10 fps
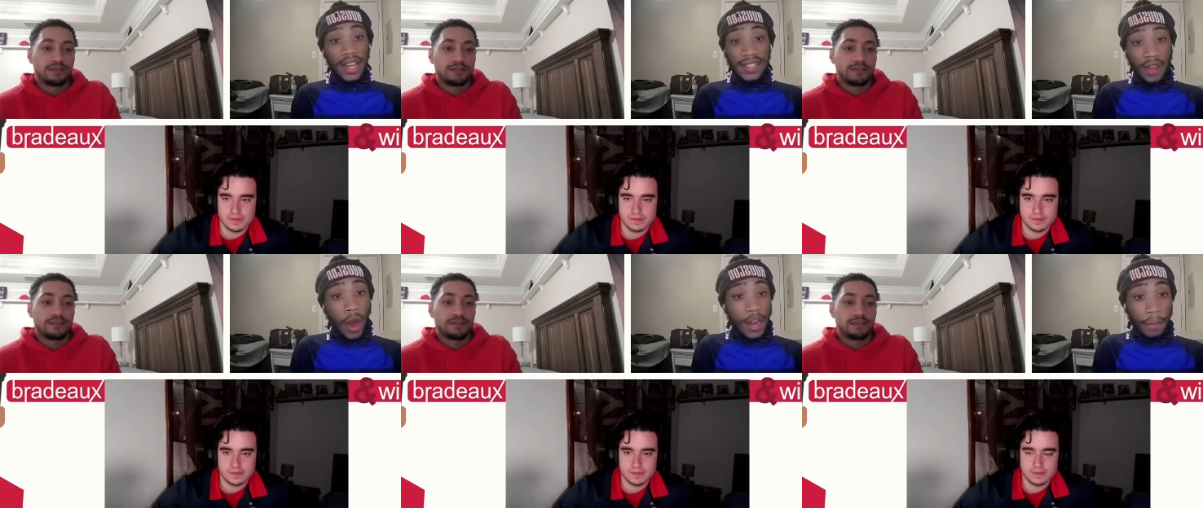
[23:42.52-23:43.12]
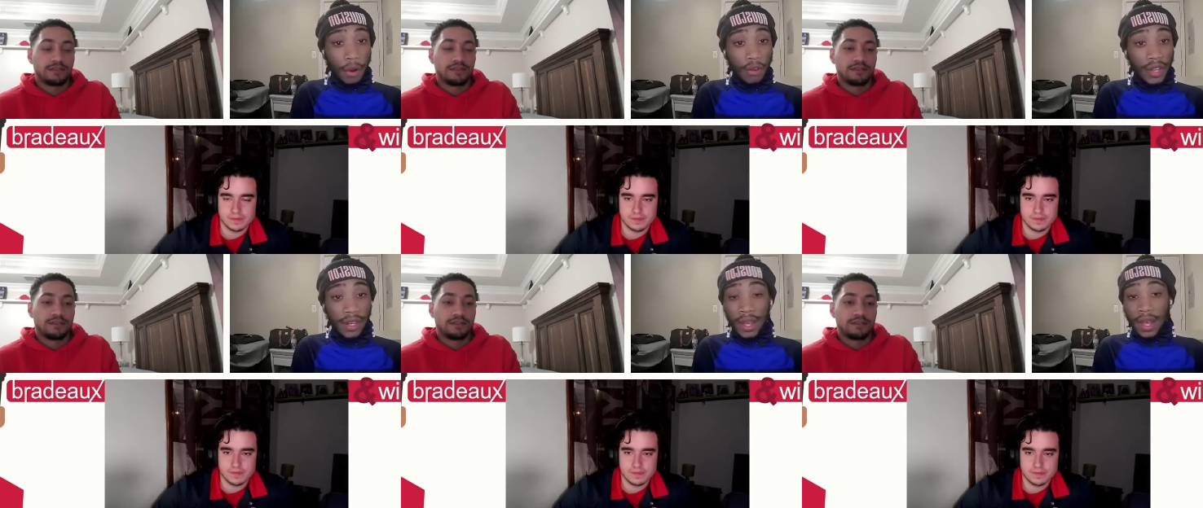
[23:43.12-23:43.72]
Speaker 1: Dusty's already
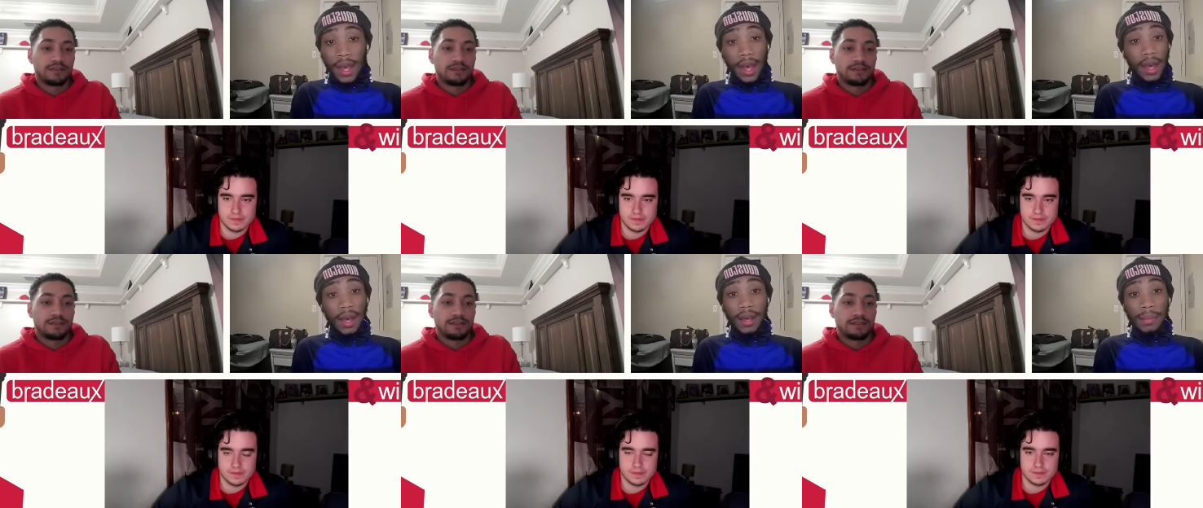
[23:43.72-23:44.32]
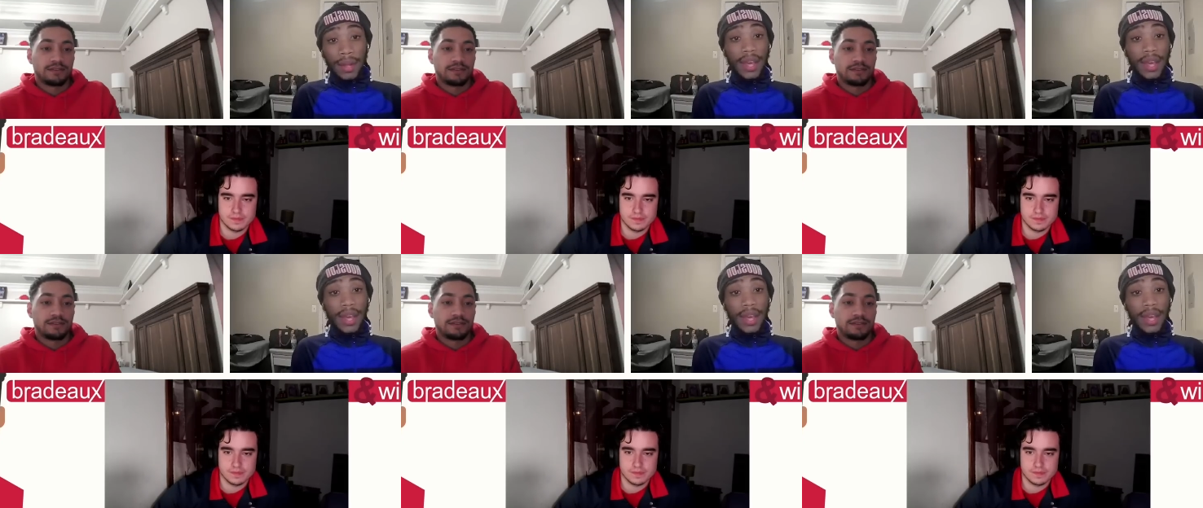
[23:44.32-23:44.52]
proven. Um,